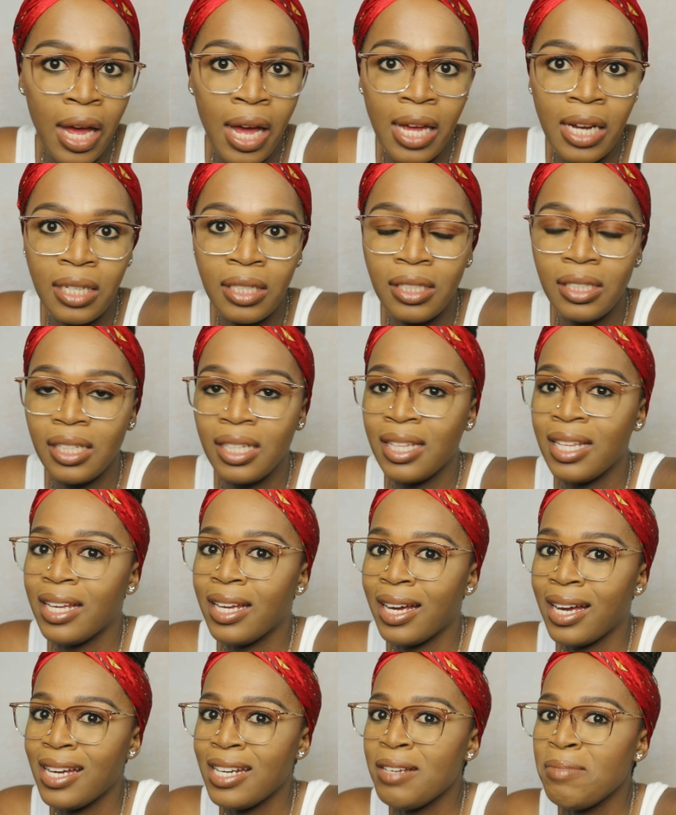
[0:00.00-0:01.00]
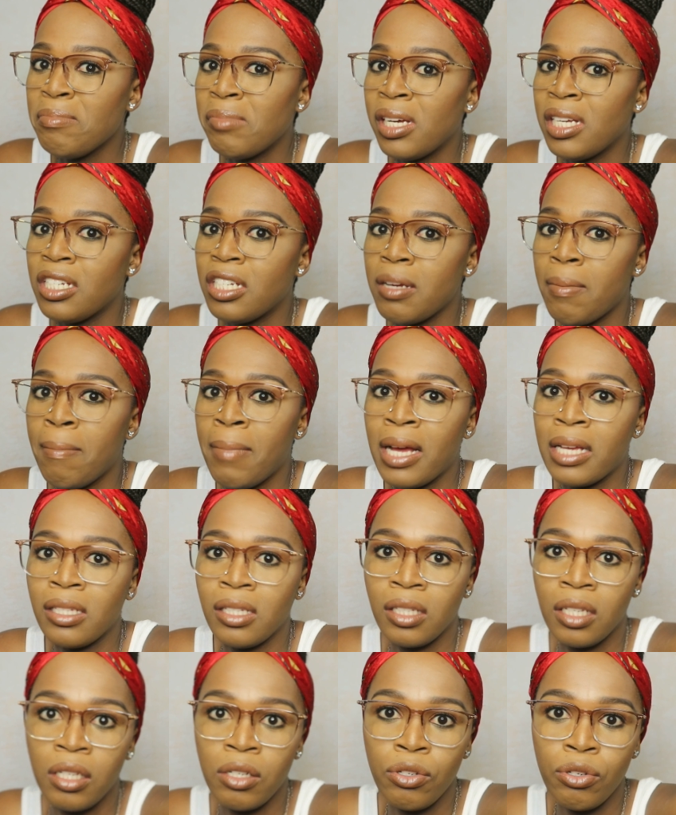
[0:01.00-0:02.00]
and they kind of match my
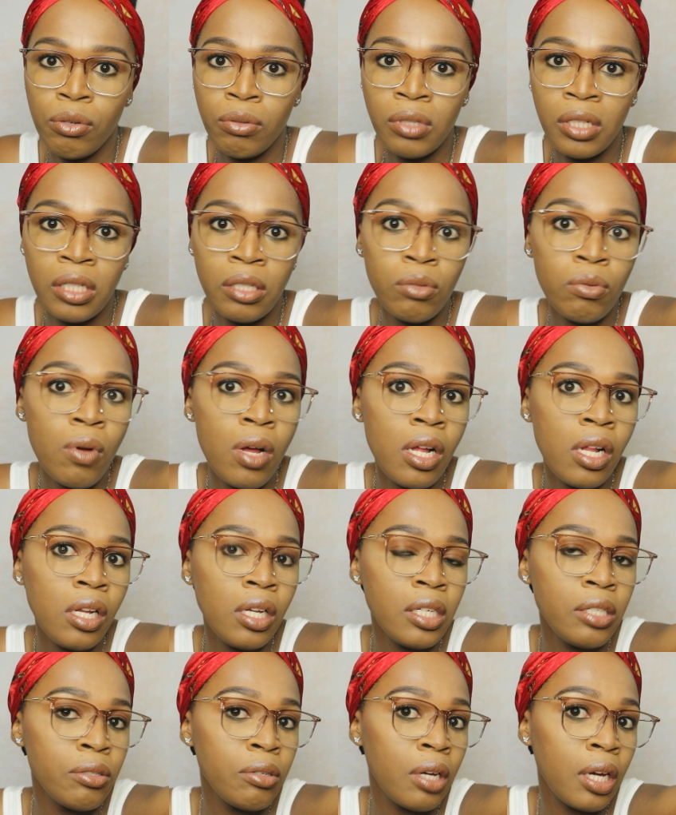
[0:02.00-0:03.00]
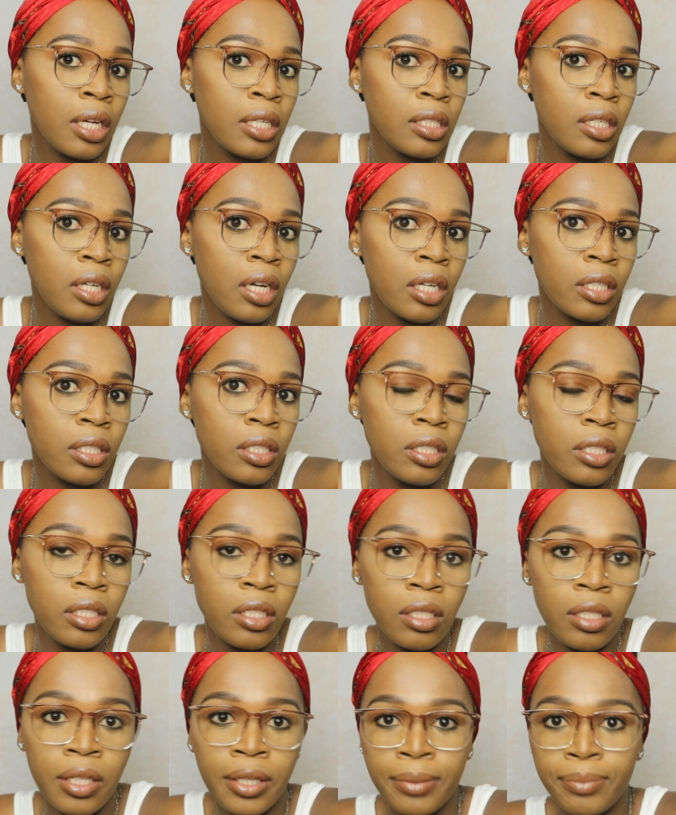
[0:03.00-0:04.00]
skin tone as well, as you guys can actually
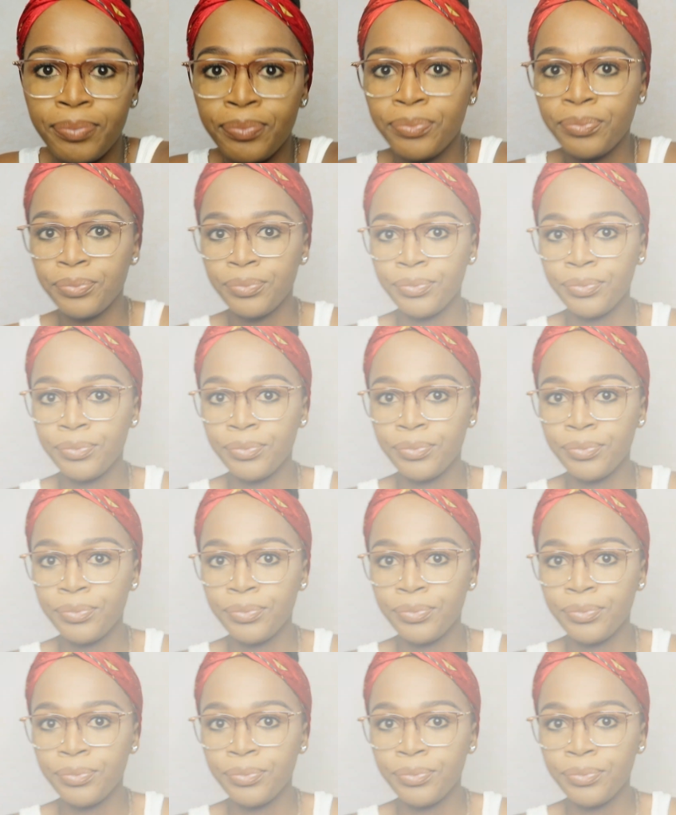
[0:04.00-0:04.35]
see.